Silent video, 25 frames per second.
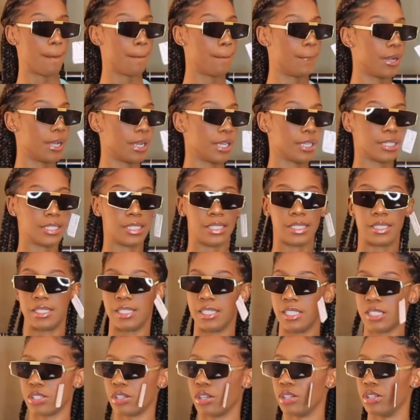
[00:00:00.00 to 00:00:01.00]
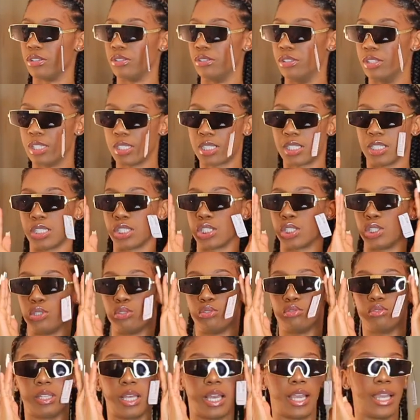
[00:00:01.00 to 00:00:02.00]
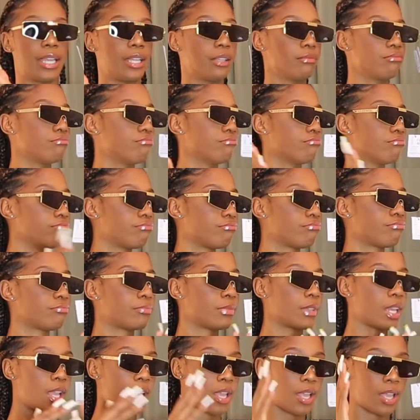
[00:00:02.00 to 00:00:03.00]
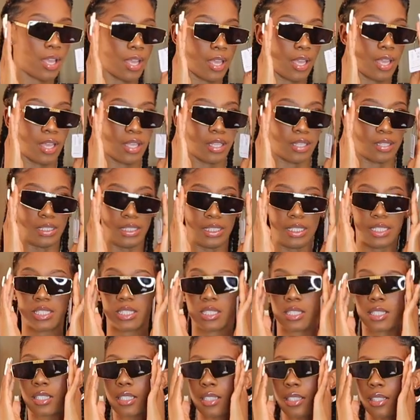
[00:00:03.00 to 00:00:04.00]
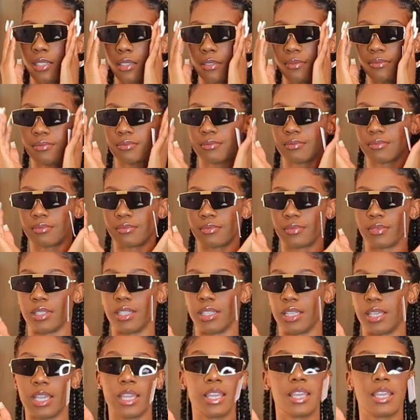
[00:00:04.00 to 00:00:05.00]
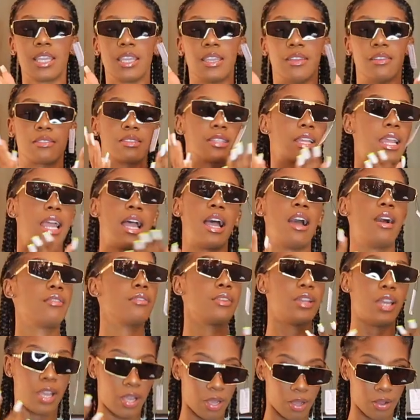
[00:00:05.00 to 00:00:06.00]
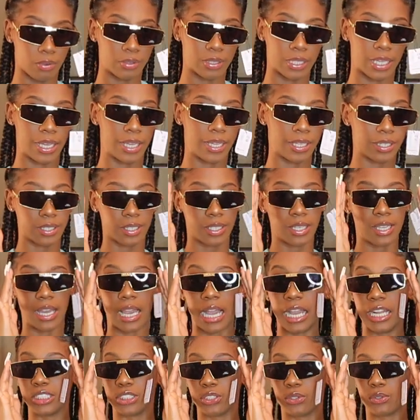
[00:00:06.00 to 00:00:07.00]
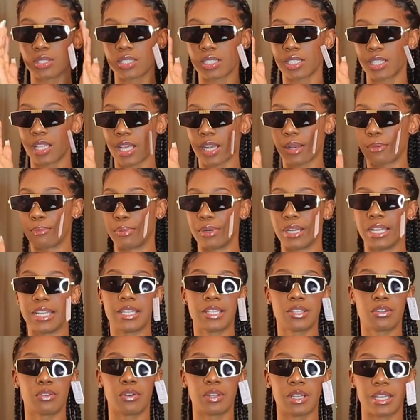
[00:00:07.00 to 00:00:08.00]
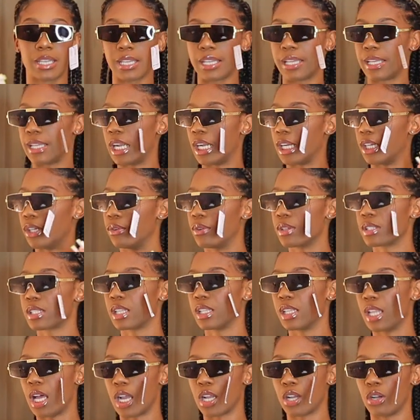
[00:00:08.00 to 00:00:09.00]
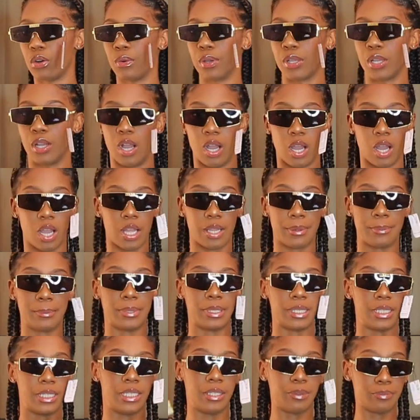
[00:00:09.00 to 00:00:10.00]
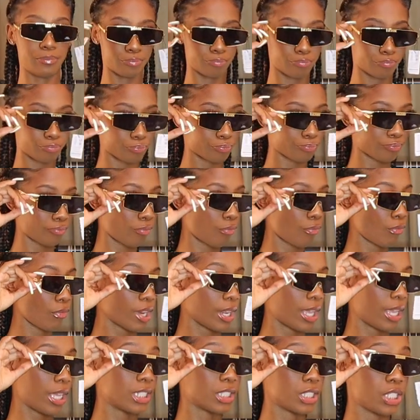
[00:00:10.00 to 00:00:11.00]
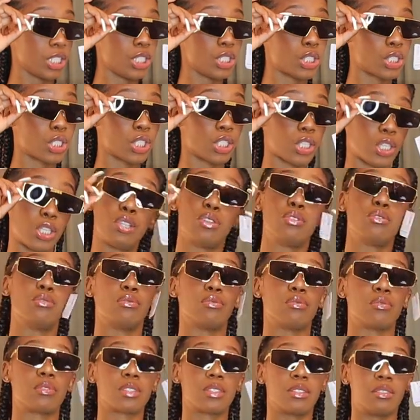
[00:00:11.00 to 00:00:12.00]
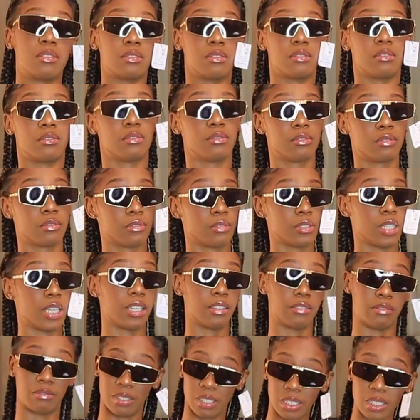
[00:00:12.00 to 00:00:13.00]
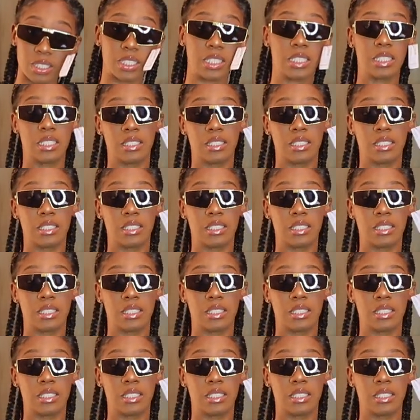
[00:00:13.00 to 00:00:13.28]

but these are just as cute like this gives. Like, I don't know. Like, I know it's a lot of branding on it and I know it's a lot going on, but she's cute. Like, really.